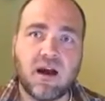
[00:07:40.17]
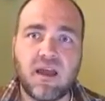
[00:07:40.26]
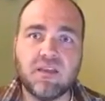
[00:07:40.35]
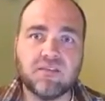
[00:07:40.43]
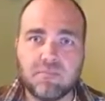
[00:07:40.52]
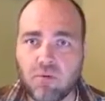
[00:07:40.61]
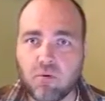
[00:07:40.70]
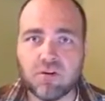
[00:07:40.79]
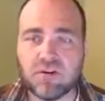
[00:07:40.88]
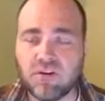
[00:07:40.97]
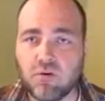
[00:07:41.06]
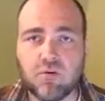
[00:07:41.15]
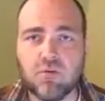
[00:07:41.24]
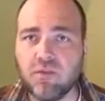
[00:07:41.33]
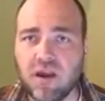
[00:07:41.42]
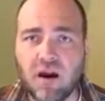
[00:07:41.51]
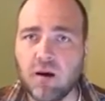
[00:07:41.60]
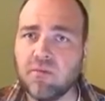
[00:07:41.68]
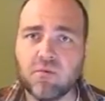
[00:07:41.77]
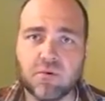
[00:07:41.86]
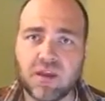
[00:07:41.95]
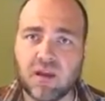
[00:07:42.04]
it's important to know who they are
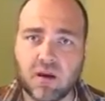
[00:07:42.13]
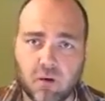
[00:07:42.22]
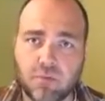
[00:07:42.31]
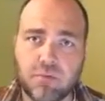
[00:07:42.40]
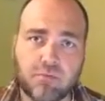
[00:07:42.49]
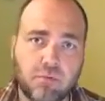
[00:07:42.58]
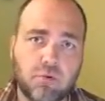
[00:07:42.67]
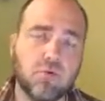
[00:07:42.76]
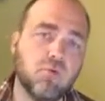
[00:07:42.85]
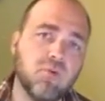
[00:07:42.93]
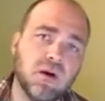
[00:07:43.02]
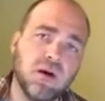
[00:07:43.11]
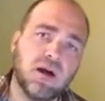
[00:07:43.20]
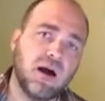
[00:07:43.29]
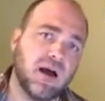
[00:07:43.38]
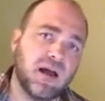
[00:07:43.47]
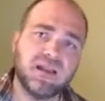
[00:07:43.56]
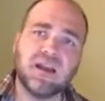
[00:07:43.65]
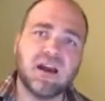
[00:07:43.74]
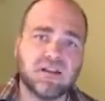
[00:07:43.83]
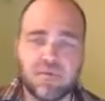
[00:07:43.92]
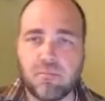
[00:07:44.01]
before they go through any
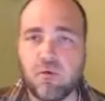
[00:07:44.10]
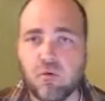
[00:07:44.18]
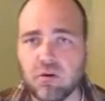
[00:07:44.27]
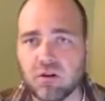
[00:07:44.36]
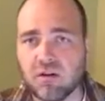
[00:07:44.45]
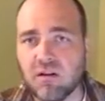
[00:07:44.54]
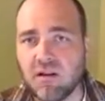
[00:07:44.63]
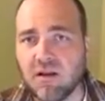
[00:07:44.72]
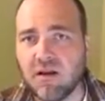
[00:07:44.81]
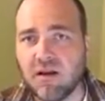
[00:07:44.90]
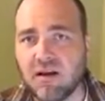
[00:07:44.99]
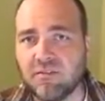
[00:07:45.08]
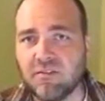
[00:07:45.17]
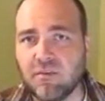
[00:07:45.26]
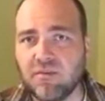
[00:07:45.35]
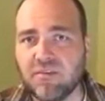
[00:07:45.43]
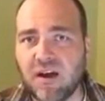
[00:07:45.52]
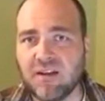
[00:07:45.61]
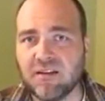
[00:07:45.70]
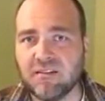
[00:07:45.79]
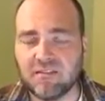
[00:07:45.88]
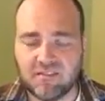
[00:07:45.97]
kind of a portal, so that we've got
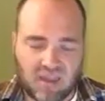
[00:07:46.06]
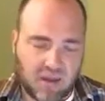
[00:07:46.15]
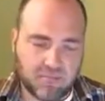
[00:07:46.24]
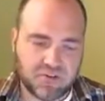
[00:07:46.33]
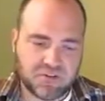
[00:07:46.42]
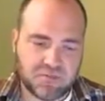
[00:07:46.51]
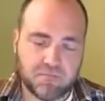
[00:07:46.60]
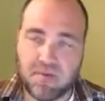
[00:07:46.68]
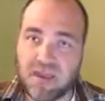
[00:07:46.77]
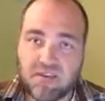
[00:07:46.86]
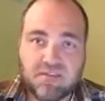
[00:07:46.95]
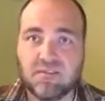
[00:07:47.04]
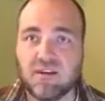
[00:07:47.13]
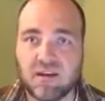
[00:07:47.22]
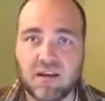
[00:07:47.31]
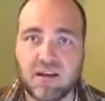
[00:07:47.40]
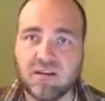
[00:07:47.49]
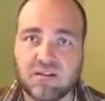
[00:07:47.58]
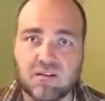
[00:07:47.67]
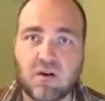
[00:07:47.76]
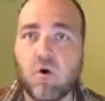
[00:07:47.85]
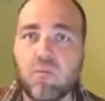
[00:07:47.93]
an established base, and
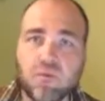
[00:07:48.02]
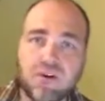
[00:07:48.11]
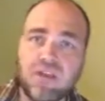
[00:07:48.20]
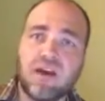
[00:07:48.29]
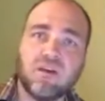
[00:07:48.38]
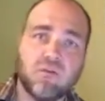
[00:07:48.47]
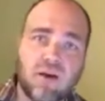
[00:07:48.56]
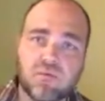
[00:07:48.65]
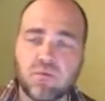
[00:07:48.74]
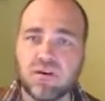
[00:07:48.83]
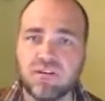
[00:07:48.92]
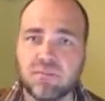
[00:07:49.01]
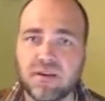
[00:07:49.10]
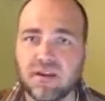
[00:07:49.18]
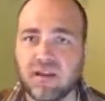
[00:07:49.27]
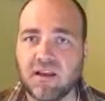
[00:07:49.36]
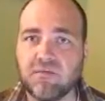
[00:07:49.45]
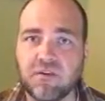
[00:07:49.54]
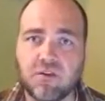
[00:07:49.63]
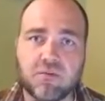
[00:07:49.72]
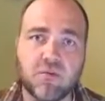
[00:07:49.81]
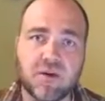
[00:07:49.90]
hopefully that groundwork is being laid for
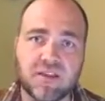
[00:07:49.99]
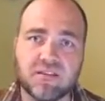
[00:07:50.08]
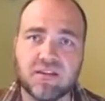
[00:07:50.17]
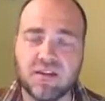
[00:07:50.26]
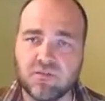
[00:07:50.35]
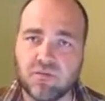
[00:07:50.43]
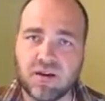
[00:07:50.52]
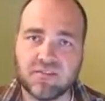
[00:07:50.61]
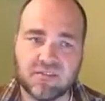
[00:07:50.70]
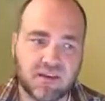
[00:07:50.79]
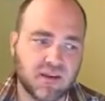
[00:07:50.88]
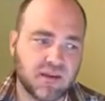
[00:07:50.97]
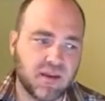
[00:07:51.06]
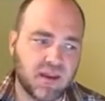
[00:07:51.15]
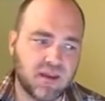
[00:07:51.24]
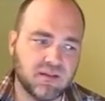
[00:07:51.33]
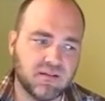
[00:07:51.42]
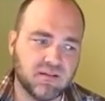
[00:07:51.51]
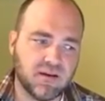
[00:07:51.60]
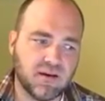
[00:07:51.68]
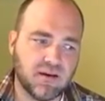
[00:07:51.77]
you in a way that's interesting and,